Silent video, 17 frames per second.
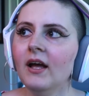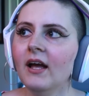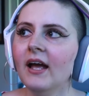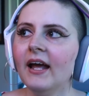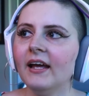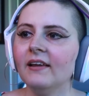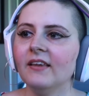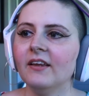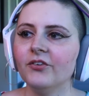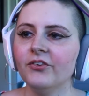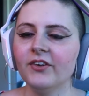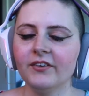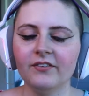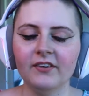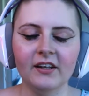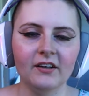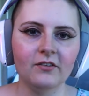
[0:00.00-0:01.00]
And level
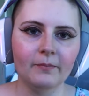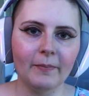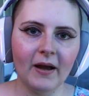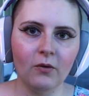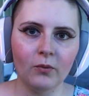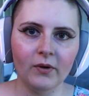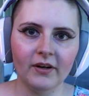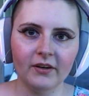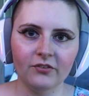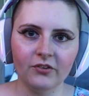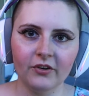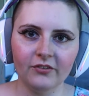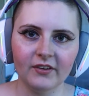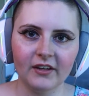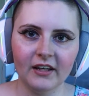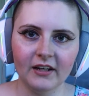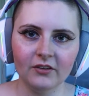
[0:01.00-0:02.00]
16 is about where it
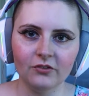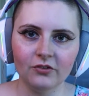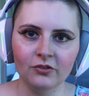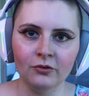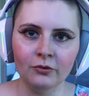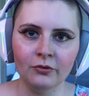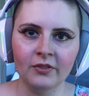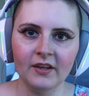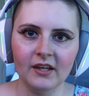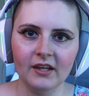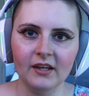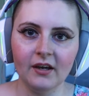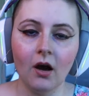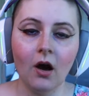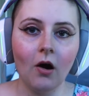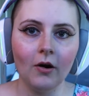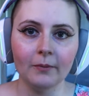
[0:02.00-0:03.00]
starts to get into the
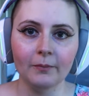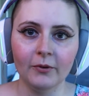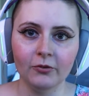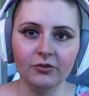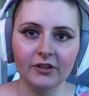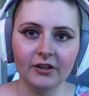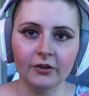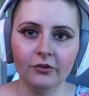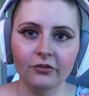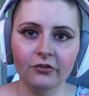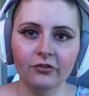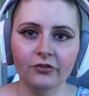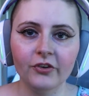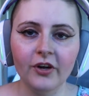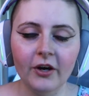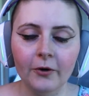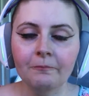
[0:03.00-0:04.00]
hard mode tiers.
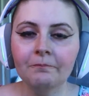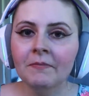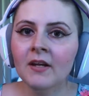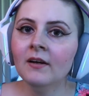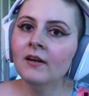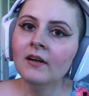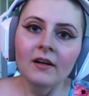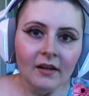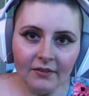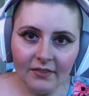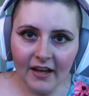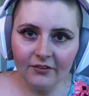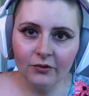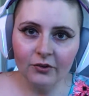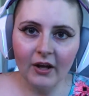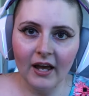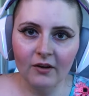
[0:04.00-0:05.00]
So
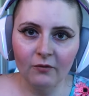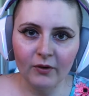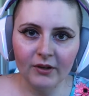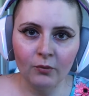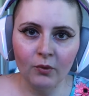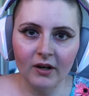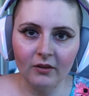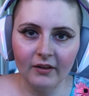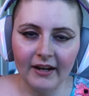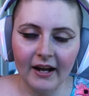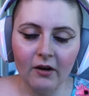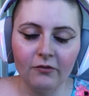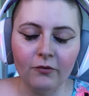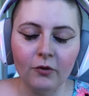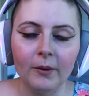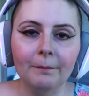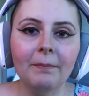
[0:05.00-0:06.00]
that's kind of what you want to look out
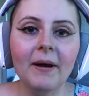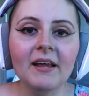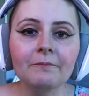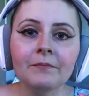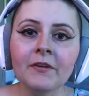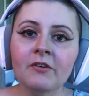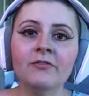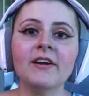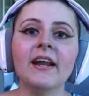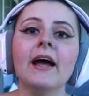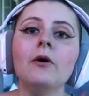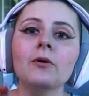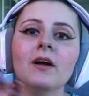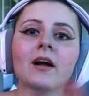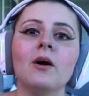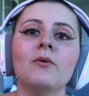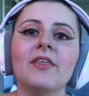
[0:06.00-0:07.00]
for. But for now,
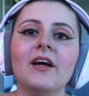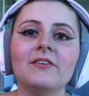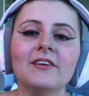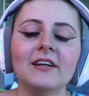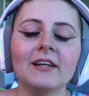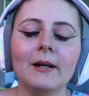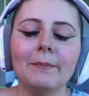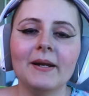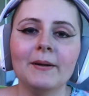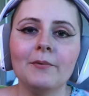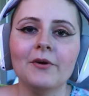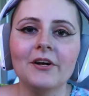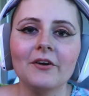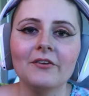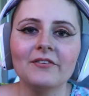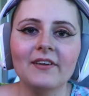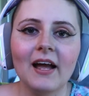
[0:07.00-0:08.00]
without taking up any more
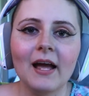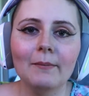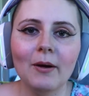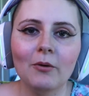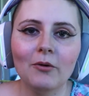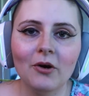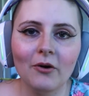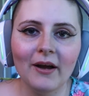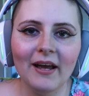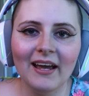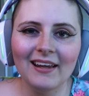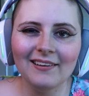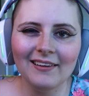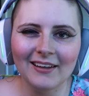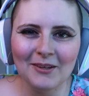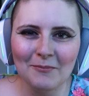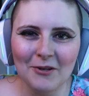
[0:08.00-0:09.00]
else time, I will go ahead and
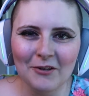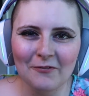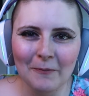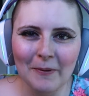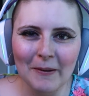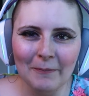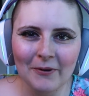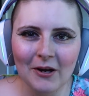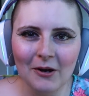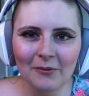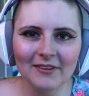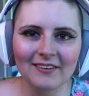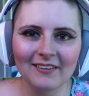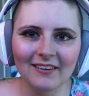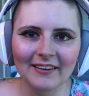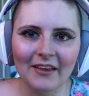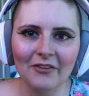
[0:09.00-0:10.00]
let you beautiful people go
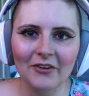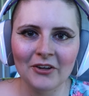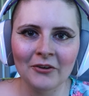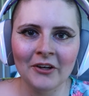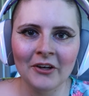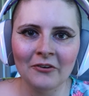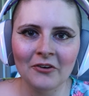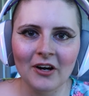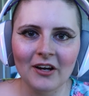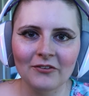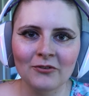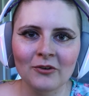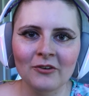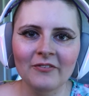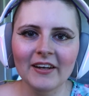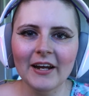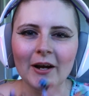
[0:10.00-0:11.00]
until another Yu-Gi-Oh! Cross
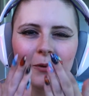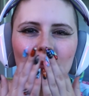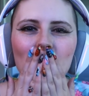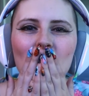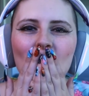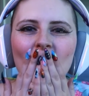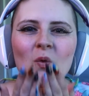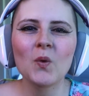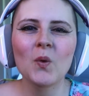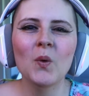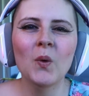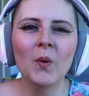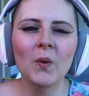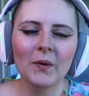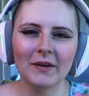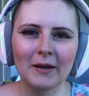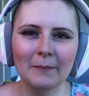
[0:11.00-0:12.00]
Duel video.
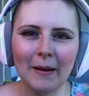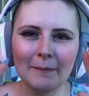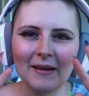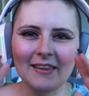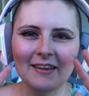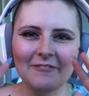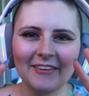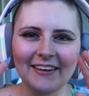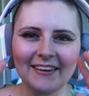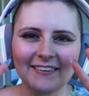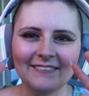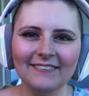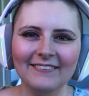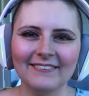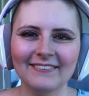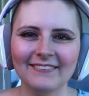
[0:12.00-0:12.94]
Goodbye, my lovelies.